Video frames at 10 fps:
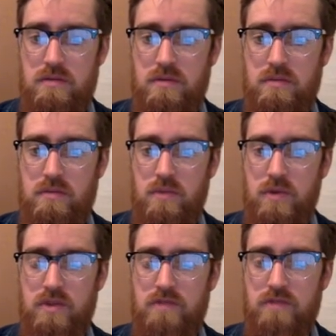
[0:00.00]
more
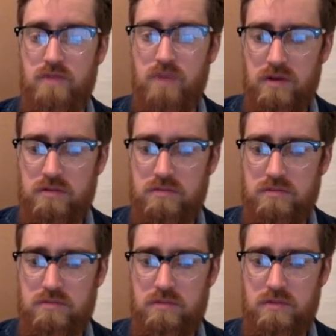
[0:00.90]
than 4,
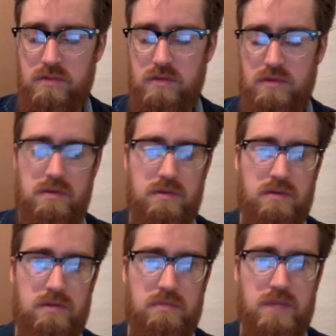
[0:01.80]

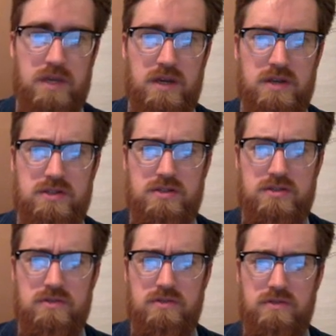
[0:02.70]
because
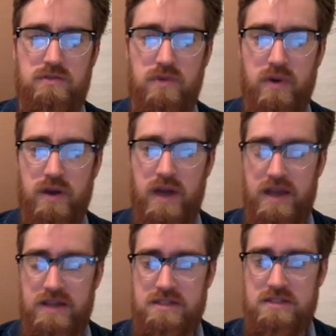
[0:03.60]

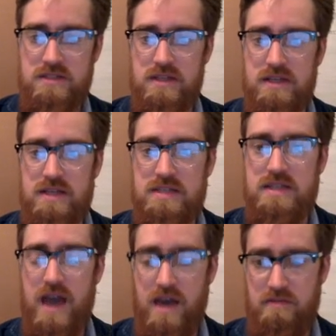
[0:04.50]
4/8 is
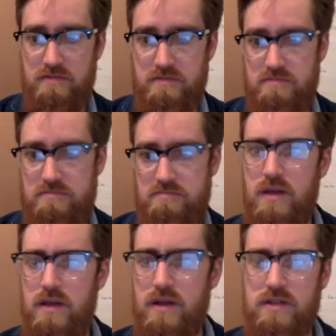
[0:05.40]
half.
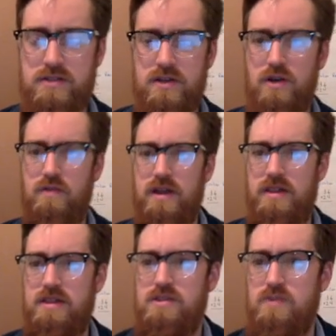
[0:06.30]
Now let's look over at
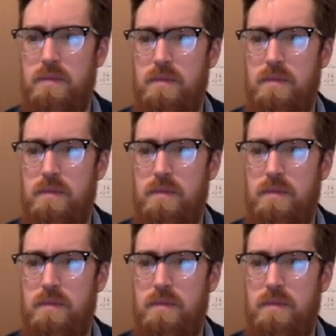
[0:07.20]
this one.